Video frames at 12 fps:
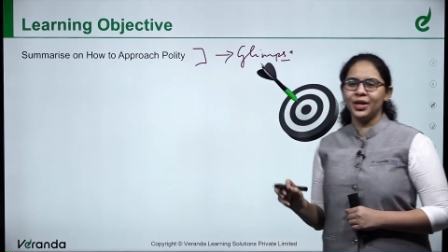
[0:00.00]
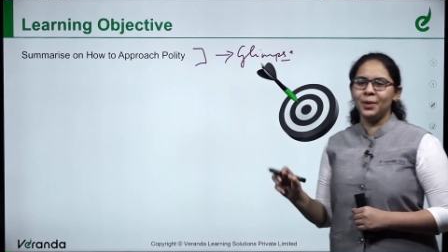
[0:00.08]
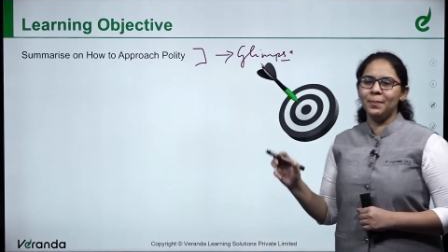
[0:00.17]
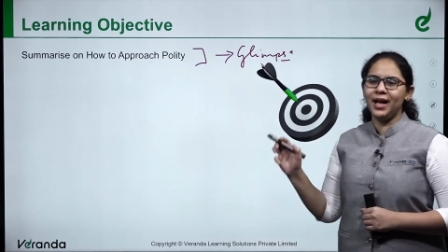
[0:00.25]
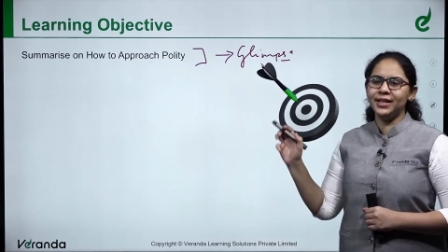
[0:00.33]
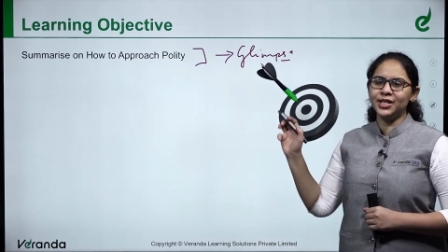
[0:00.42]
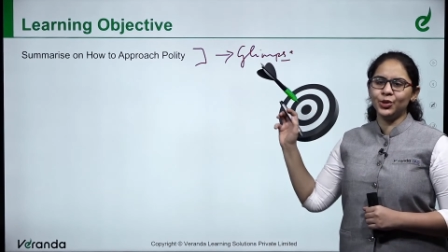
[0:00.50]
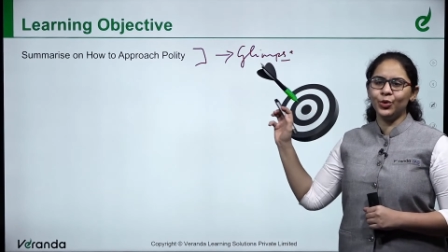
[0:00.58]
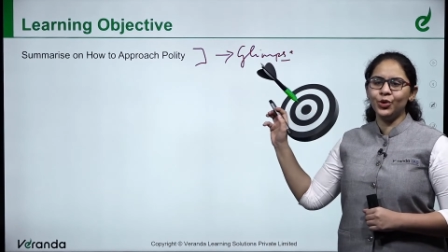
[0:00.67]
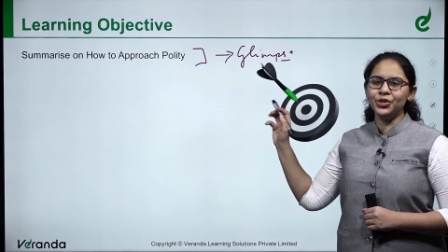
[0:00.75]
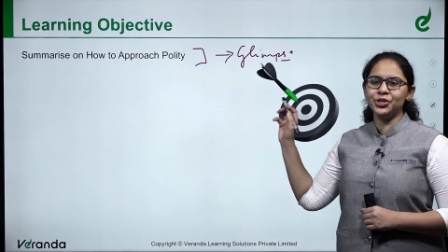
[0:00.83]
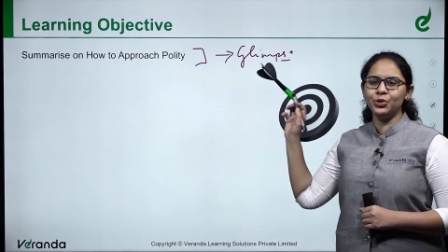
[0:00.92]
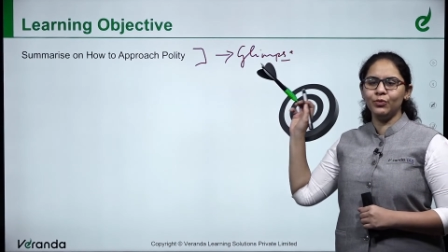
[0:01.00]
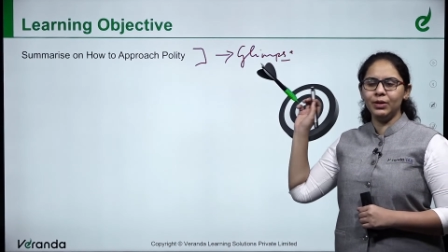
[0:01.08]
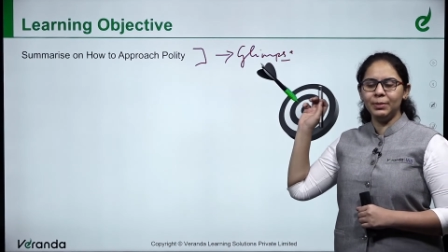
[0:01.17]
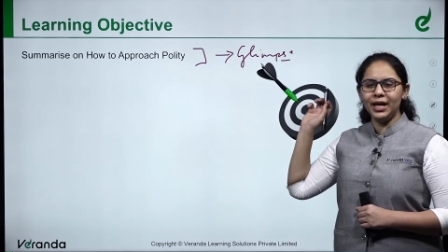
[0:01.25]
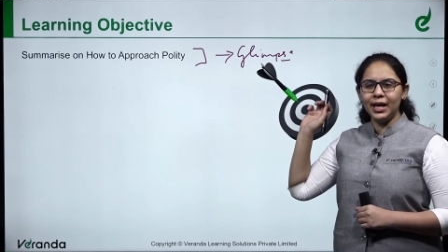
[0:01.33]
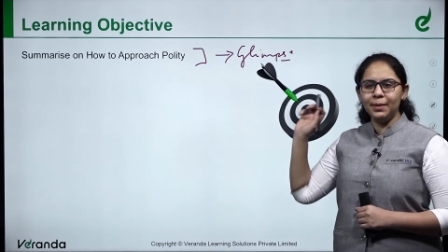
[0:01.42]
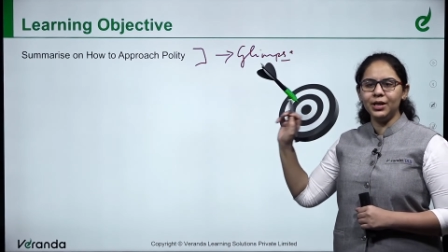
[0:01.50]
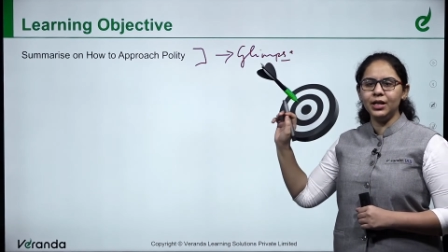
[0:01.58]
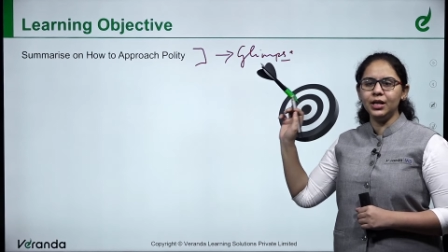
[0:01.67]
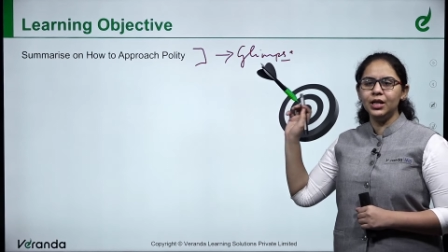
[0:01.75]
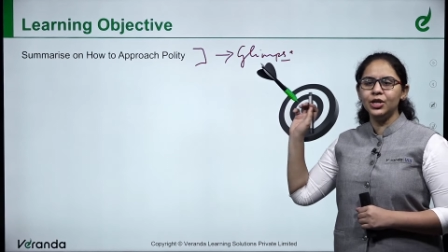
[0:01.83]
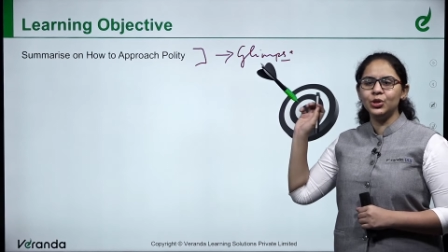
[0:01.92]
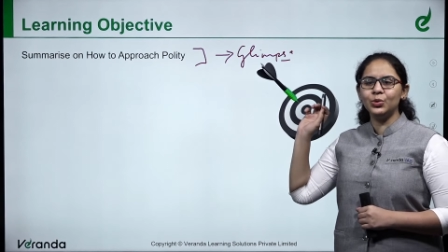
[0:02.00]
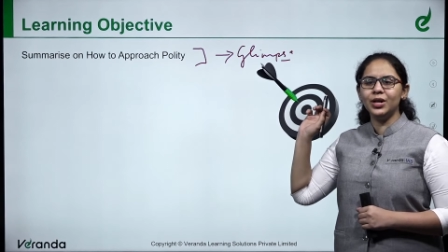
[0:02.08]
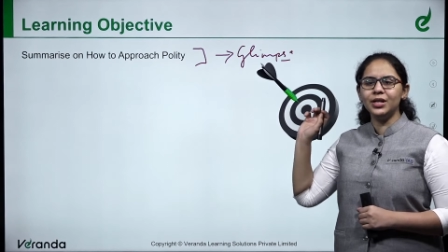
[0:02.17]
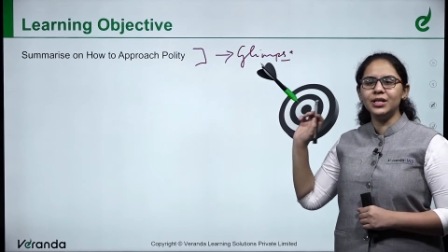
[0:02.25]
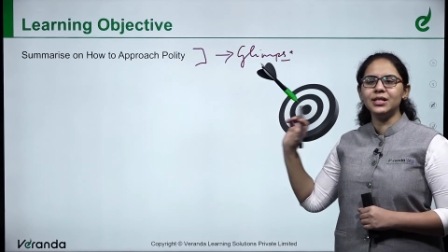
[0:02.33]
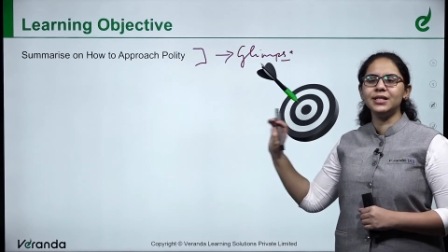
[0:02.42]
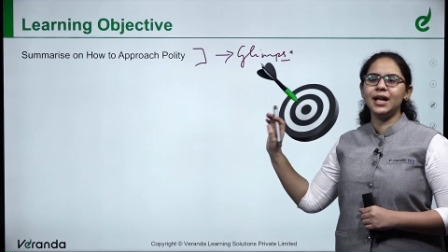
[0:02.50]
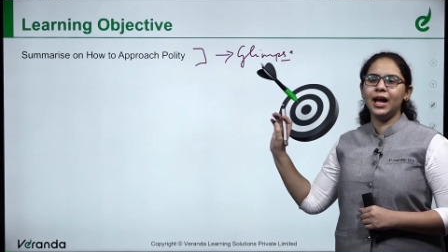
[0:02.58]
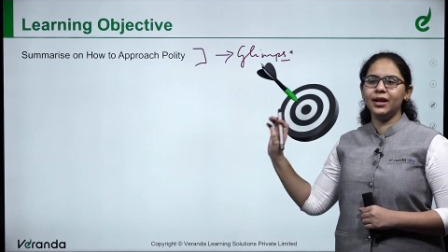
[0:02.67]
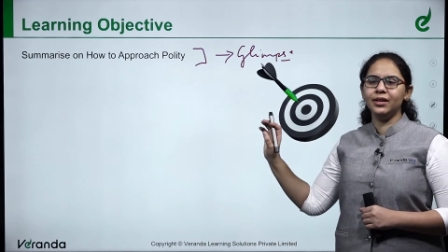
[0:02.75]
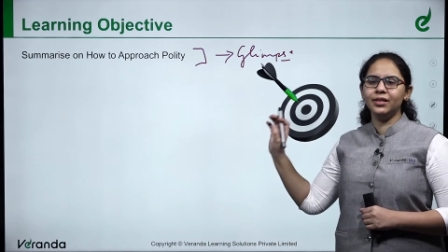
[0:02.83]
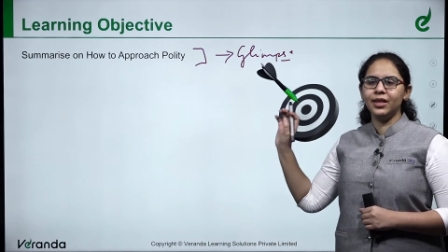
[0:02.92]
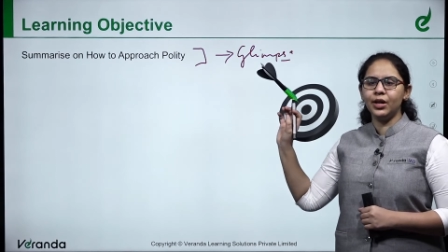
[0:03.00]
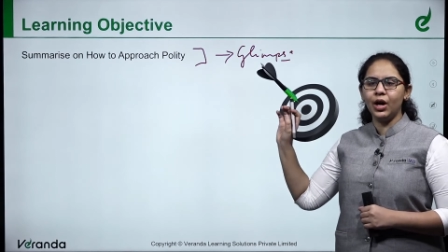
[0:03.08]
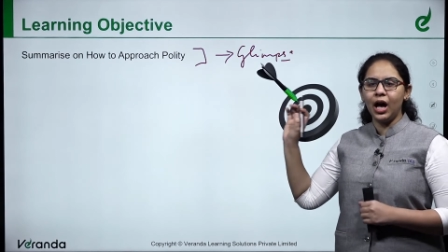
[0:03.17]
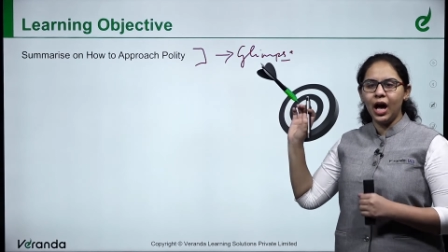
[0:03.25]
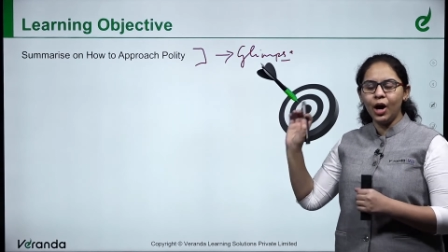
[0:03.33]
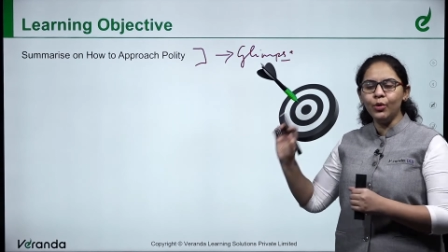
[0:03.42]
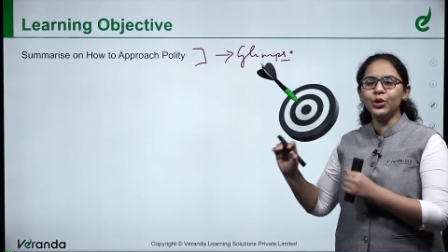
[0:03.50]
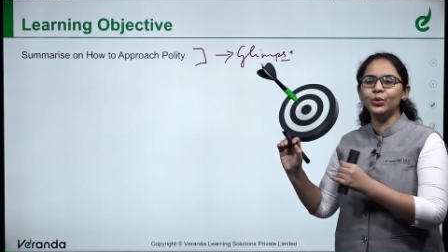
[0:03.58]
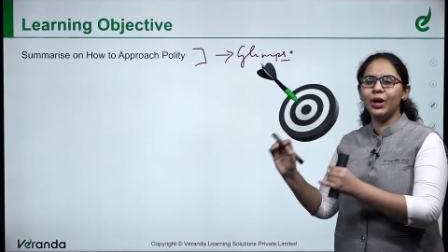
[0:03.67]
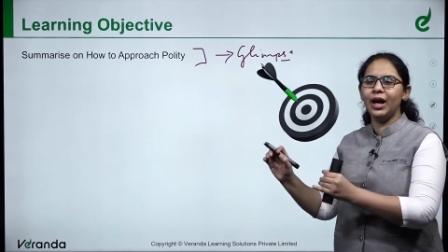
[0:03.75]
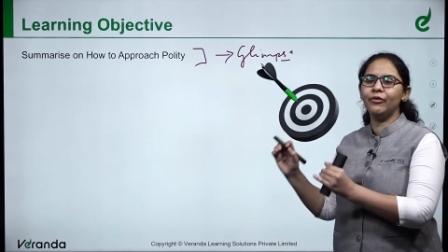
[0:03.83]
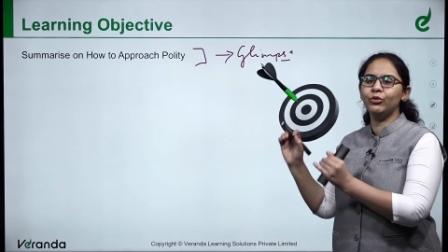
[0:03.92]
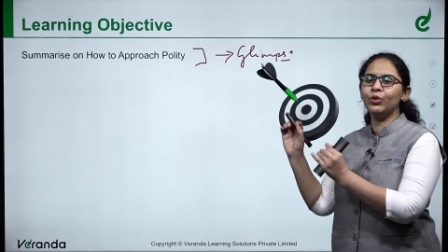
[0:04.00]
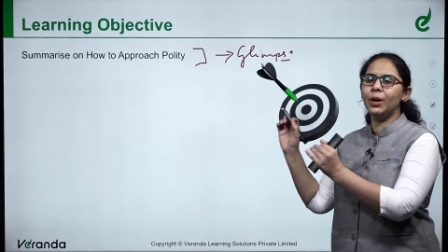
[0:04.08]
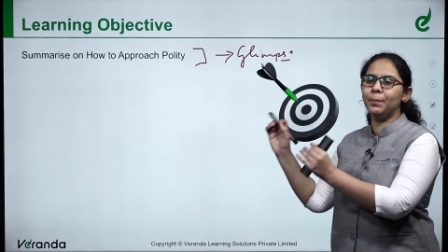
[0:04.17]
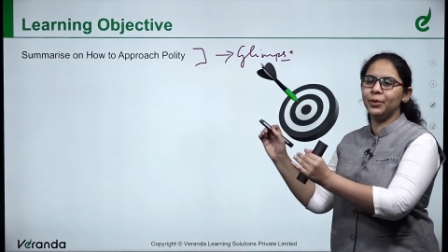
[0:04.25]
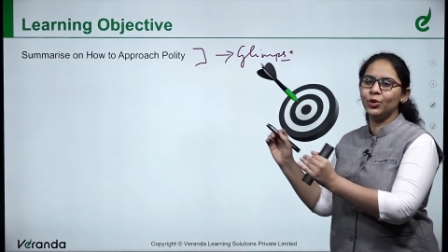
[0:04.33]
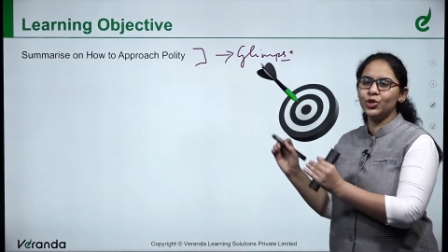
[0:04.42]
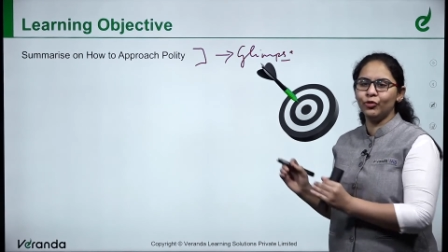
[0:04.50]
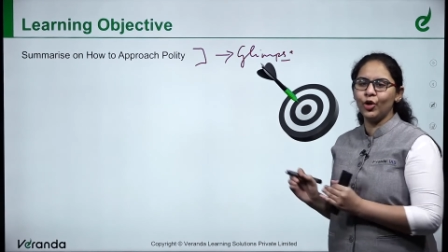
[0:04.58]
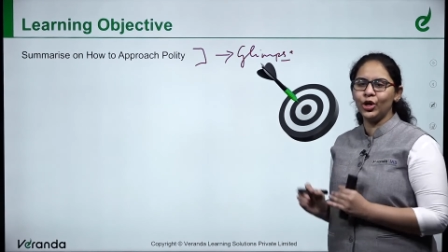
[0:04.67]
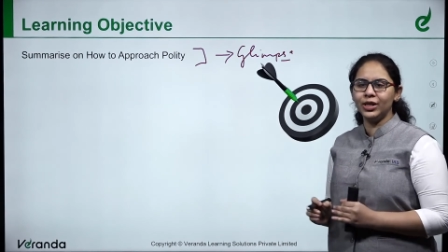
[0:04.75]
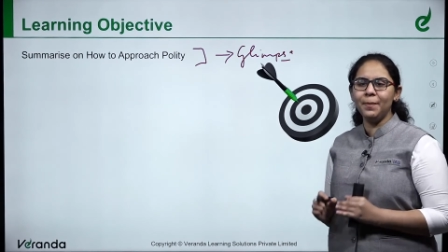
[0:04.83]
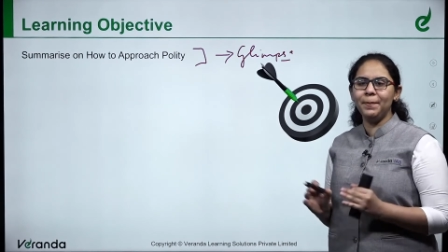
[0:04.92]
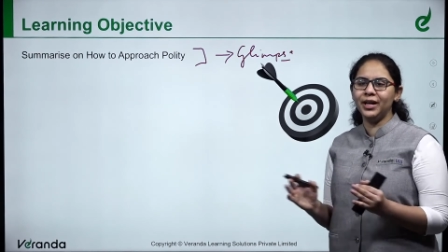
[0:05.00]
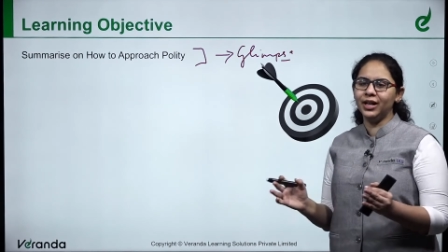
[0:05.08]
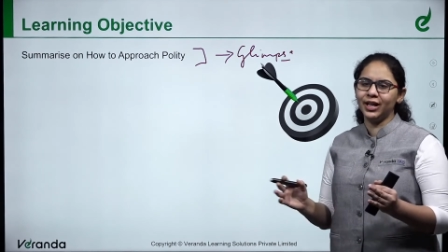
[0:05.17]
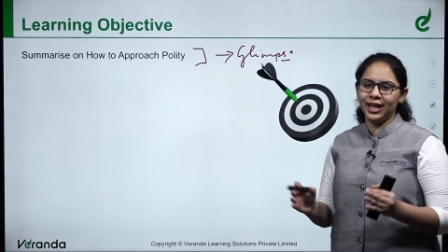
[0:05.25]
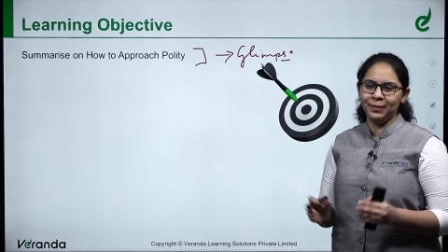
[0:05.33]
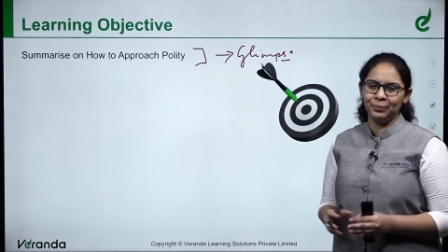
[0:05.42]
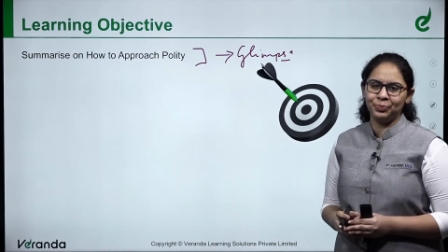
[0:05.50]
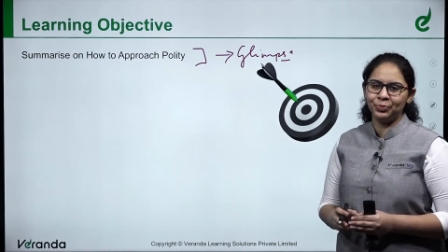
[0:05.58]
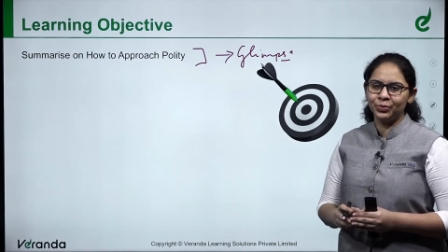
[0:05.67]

By this course, you will be able to understand that how you have to approach for the bigger game.